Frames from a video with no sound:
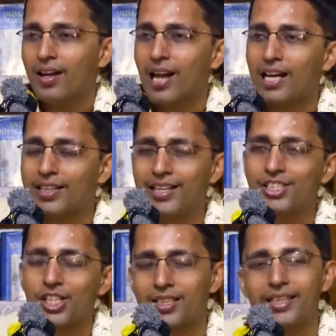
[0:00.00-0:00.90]
Ladini
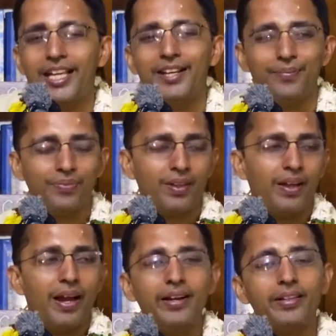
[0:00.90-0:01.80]
Shakti,
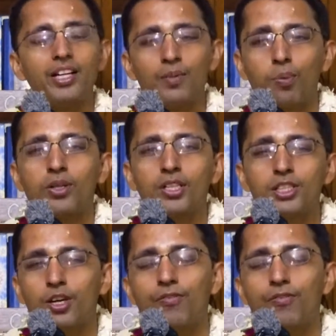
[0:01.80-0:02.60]
internal potency